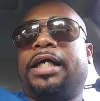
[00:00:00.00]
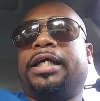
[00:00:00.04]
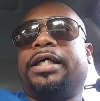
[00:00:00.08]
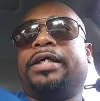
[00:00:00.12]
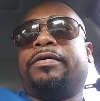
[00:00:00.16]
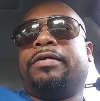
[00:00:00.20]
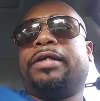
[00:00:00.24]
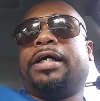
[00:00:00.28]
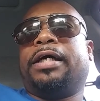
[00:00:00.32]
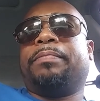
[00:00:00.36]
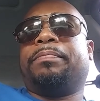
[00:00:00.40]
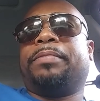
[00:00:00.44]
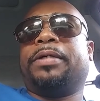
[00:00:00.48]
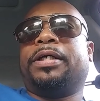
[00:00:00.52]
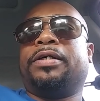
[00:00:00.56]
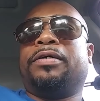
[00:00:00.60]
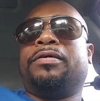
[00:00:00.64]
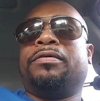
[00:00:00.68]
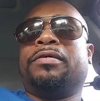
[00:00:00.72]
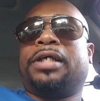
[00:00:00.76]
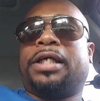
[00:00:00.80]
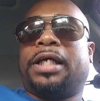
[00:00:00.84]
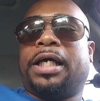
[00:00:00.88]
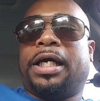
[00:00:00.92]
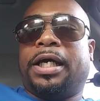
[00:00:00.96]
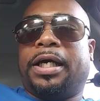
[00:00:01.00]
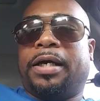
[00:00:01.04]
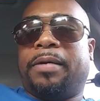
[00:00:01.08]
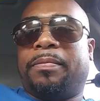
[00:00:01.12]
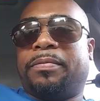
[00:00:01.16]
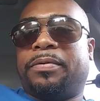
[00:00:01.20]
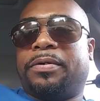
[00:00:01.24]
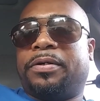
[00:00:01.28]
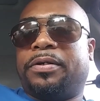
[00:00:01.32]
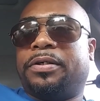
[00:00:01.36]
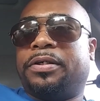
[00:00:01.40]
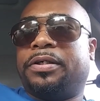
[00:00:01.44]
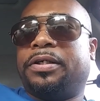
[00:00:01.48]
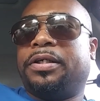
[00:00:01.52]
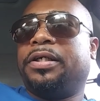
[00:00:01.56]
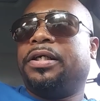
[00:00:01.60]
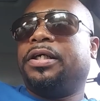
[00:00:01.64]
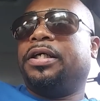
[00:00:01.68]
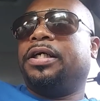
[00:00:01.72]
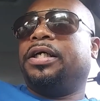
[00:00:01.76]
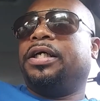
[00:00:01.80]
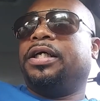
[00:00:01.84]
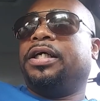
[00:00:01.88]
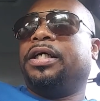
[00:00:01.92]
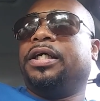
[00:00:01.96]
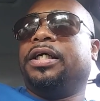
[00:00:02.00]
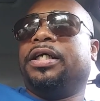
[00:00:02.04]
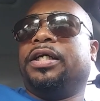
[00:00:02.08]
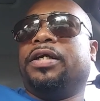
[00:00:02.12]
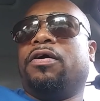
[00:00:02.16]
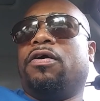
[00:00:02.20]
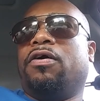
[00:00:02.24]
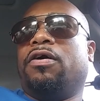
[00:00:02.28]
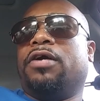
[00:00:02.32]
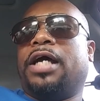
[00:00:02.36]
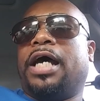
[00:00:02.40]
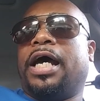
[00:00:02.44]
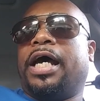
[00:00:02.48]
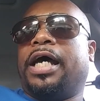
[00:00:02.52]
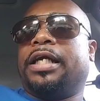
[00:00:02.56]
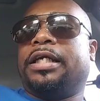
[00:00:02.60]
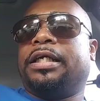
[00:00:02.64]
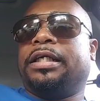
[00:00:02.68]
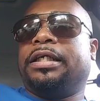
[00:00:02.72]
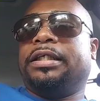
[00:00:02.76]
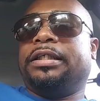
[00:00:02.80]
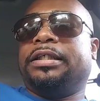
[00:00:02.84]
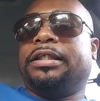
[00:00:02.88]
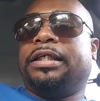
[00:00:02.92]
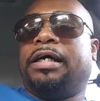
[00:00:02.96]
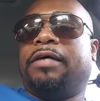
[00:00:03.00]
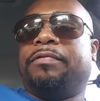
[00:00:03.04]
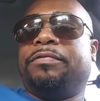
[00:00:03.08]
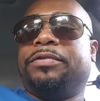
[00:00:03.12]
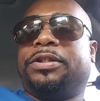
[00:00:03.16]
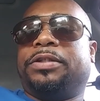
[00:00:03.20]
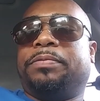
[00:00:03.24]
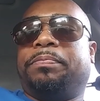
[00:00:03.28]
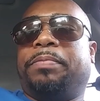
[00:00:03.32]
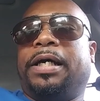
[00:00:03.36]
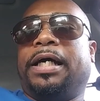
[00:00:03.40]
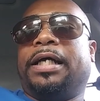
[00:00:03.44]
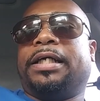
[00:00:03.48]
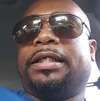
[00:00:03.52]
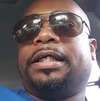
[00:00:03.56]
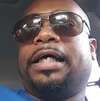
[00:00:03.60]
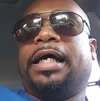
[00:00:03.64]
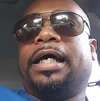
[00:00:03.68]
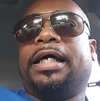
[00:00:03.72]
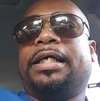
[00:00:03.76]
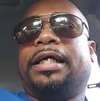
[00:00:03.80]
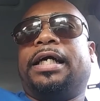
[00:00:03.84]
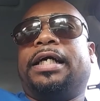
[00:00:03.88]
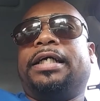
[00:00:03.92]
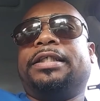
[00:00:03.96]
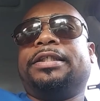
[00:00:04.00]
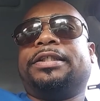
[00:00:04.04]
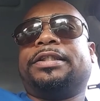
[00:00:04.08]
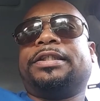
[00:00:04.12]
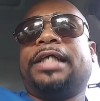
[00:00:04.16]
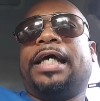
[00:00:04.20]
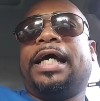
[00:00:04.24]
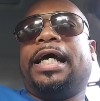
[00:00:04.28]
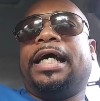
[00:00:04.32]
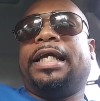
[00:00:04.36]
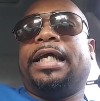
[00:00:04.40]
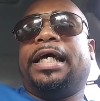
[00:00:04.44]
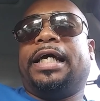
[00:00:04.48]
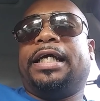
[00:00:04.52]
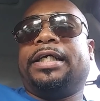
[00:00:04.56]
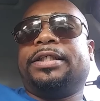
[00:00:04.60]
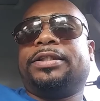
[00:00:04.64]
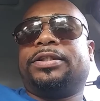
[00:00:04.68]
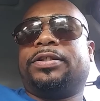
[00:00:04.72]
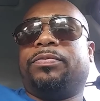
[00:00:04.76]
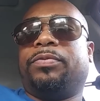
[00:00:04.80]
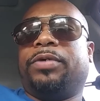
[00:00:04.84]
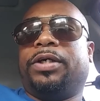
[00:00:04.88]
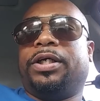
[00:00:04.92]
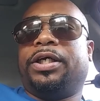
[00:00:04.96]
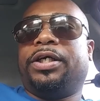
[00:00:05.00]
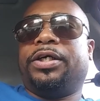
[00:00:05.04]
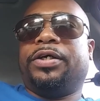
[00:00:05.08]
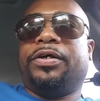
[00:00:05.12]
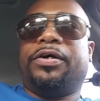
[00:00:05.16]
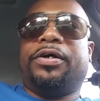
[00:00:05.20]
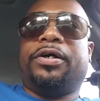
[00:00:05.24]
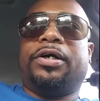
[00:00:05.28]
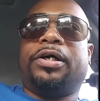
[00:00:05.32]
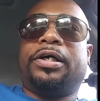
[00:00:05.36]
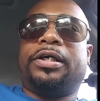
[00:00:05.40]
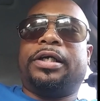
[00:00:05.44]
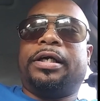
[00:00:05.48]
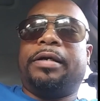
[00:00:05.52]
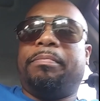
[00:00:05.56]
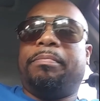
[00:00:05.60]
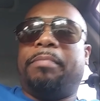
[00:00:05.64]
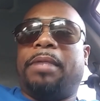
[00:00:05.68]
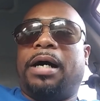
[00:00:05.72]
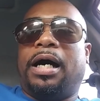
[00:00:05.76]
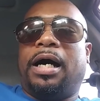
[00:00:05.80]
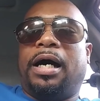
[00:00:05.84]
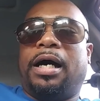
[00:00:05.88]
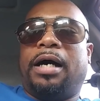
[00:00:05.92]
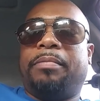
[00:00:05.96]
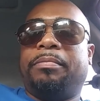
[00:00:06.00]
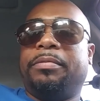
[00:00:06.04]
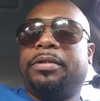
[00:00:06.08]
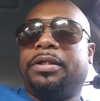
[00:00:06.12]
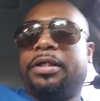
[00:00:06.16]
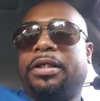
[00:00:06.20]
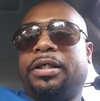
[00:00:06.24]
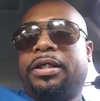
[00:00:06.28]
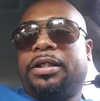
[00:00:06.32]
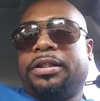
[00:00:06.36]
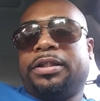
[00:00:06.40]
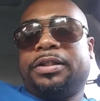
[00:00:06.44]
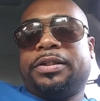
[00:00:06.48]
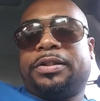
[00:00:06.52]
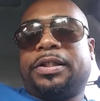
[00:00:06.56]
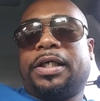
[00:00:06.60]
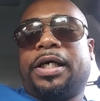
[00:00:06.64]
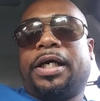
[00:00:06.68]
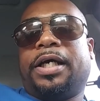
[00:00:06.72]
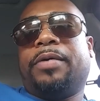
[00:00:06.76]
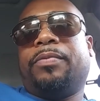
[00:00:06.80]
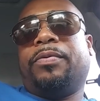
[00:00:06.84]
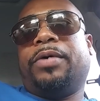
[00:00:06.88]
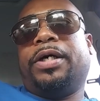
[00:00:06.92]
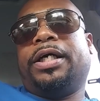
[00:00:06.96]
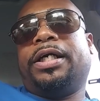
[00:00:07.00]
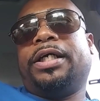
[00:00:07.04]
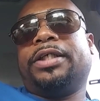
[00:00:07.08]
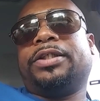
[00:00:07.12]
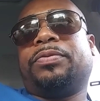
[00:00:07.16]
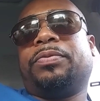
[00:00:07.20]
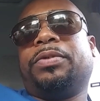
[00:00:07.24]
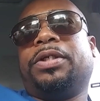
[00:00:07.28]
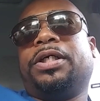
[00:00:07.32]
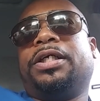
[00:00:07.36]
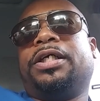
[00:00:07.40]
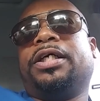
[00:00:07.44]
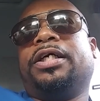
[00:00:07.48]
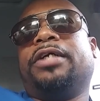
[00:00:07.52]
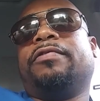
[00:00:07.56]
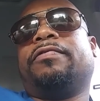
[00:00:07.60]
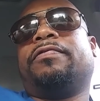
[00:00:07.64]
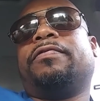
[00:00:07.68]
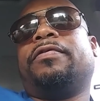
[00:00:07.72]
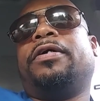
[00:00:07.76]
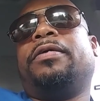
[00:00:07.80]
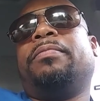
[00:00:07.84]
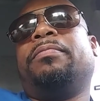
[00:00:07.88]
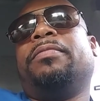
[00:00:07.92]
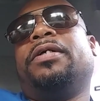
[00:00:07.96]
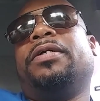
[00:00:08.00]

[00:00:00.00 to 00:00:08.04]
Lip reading: They don't like being on camera and all that. And I respect that and I understand that. That's the way they are. Their mom, the same way. That's where they get it from.